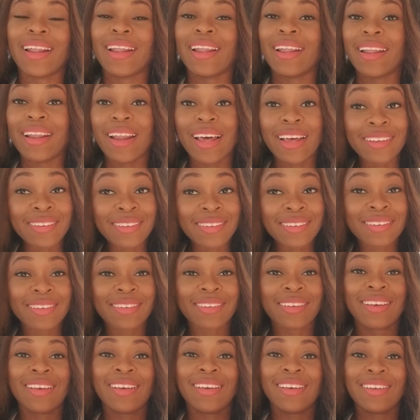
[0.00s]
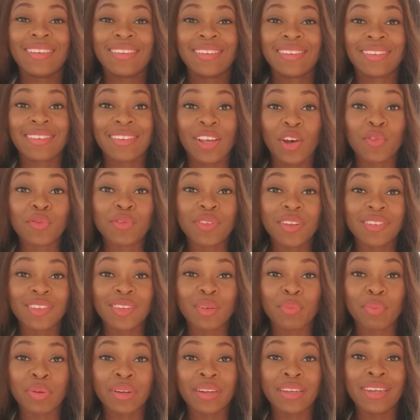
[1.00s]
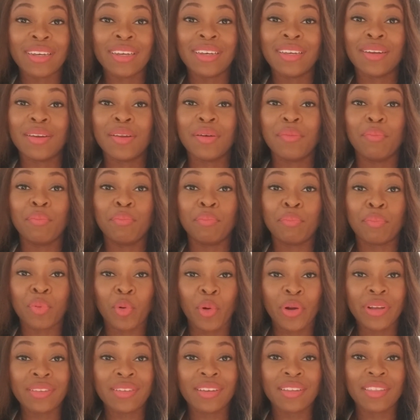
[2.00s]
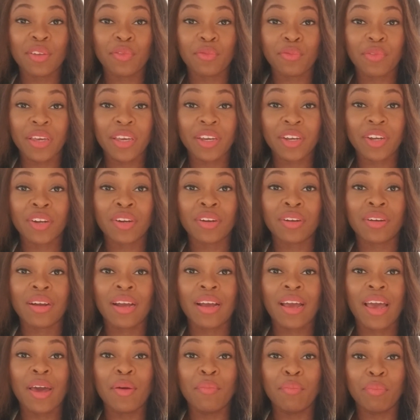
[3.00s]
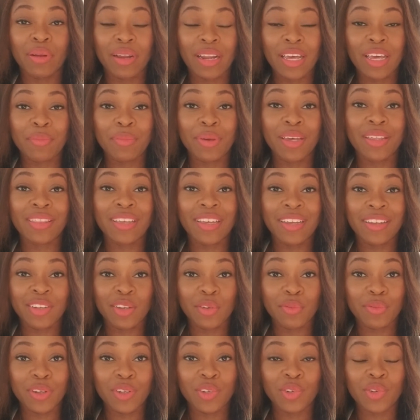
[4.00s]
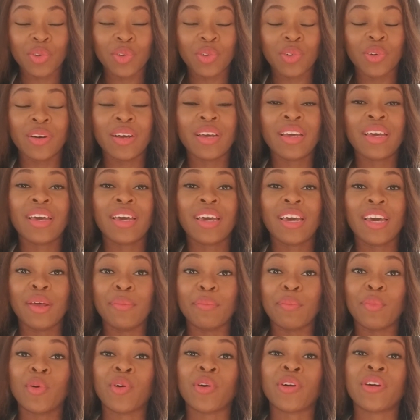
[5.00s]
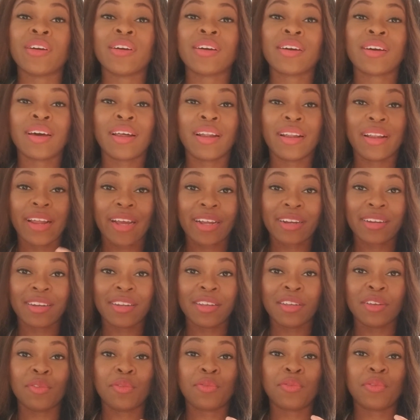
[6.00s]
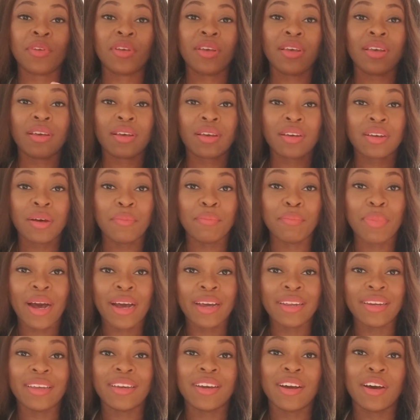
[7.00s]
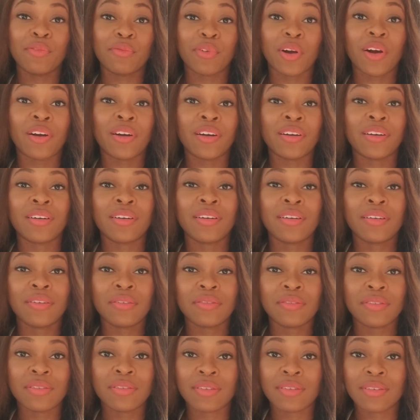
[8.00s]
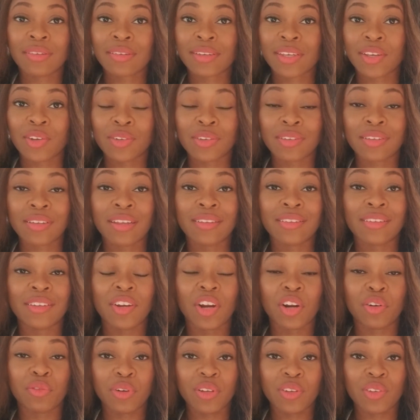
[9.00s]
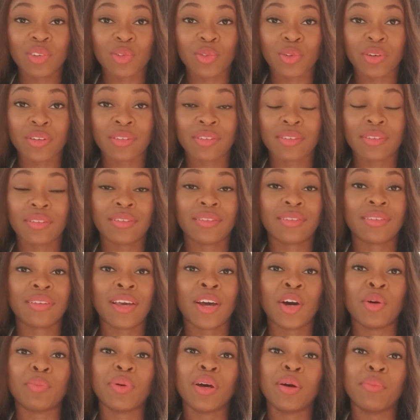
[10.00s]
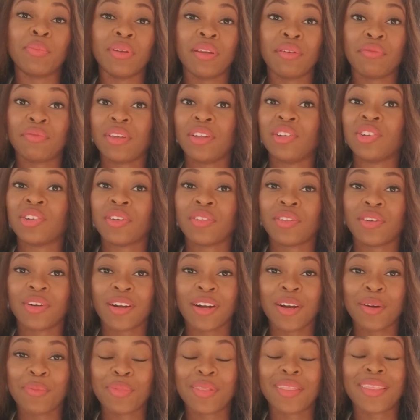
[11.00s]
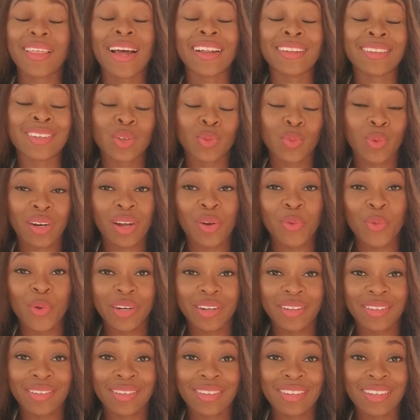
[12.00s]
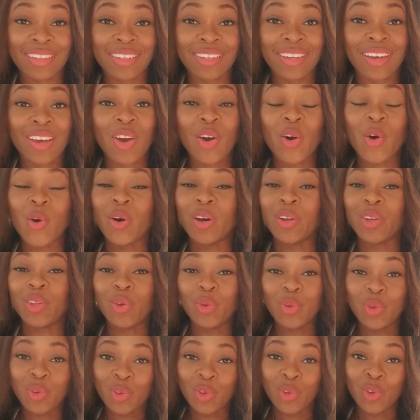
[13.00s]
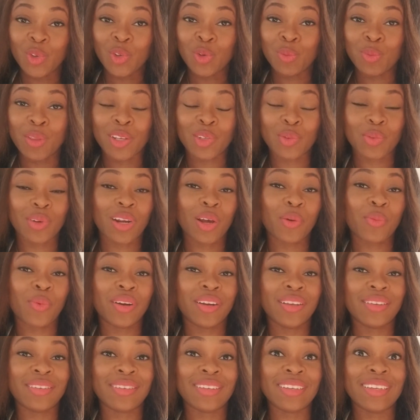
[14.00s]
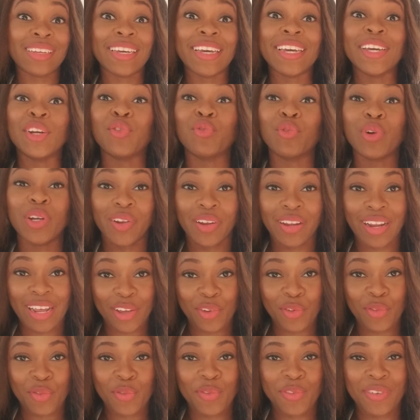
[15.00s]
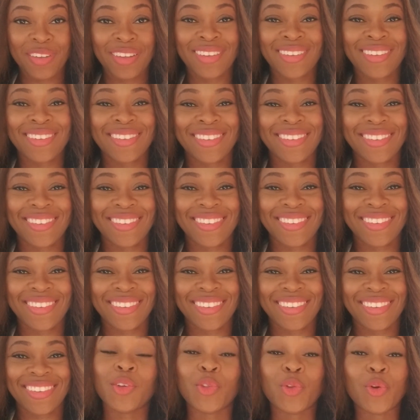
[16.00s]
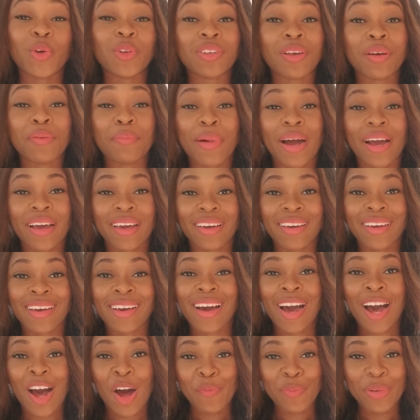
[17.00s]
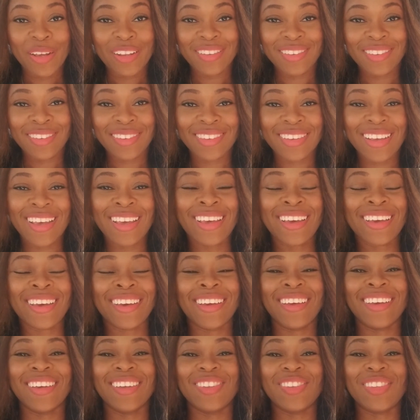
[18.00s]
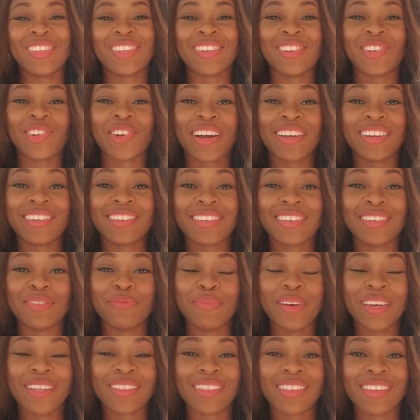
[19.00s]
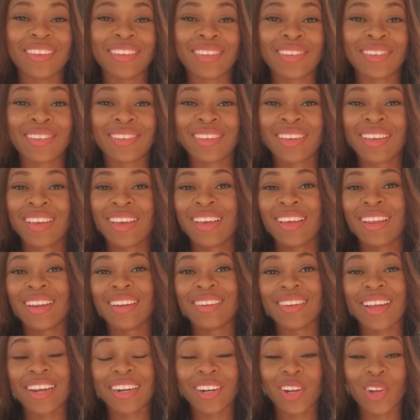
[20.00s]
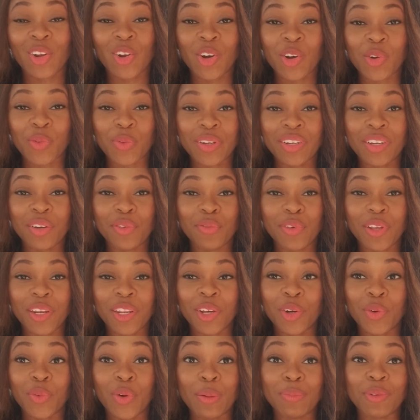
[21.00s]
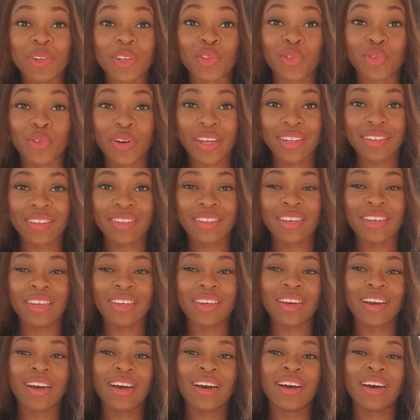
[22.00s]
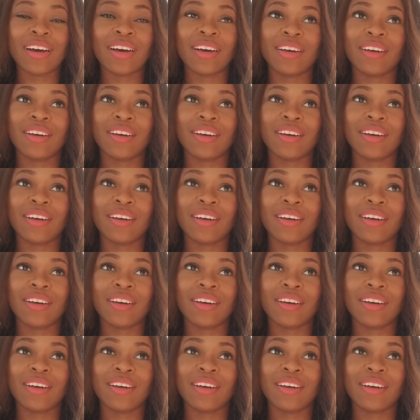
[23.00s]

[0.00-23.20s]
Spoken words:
Less self-discipline, pointing the finger and blaming the individual, and more collective combining of our skill sets and our resources to help uplift each other up. That's what I want to see on YouTube. That's what I want to see in real life. So those are my comments to try to make this not a long-winded video where I'm just ranting.